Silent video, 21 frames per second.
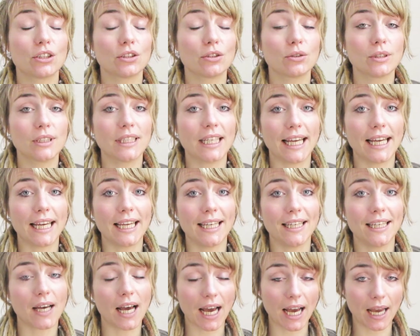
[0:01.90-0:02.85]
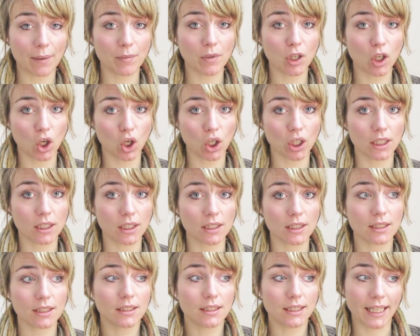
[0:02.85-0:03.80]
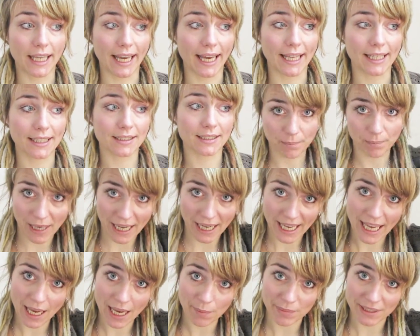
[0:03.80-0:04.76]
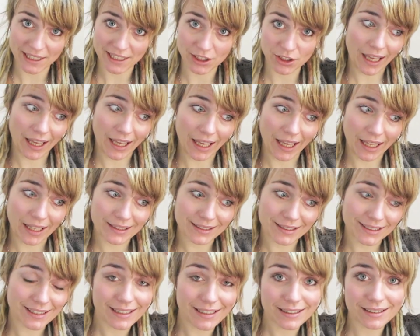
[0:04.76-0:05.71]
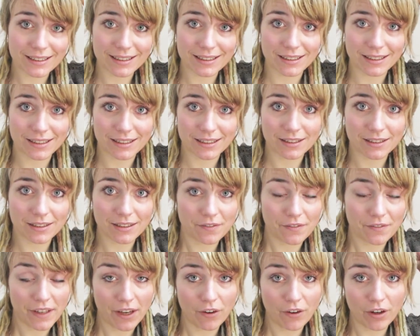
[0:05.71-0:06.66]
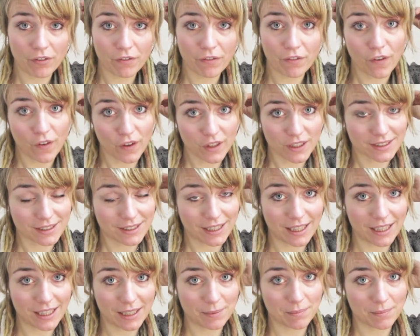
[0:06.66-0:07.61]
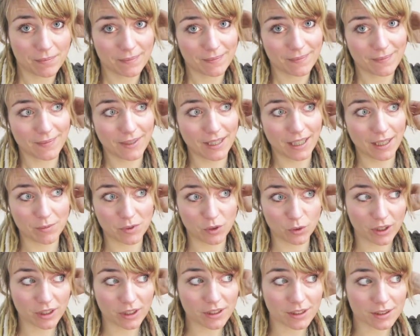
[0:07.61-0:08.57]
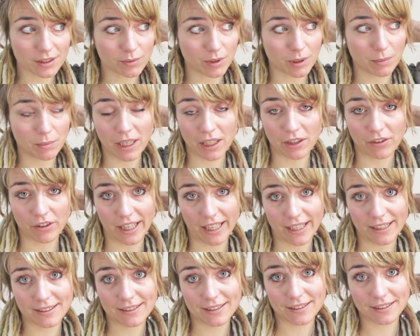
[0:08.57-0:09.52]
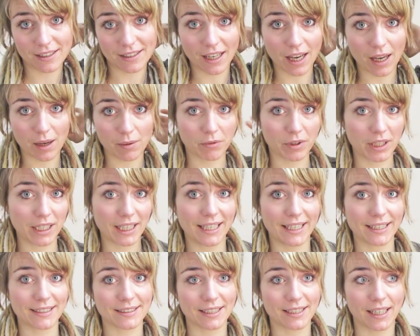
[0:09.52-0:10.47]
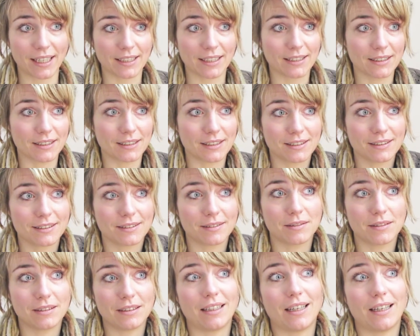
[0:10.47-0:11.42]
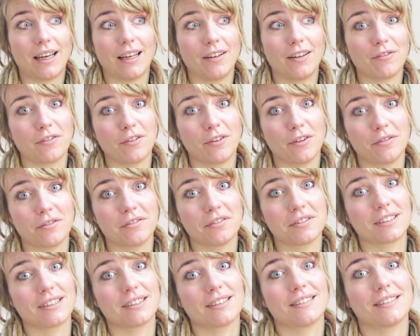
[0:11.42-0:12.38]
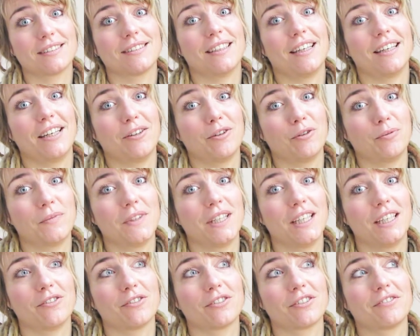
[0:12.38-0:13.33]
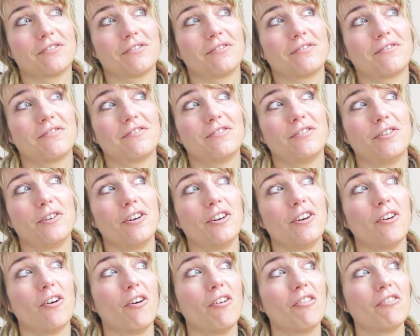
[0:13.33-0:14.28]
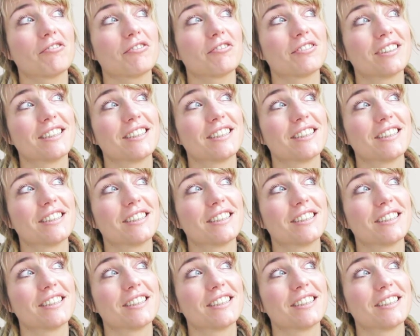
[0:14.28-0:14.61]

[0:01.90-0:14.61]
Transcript: today I'm gonna get my hair bleached, and since this is the very first time I'm doing this with my dreads, I'm really excited, kind of nervous. I hope they don't fall off.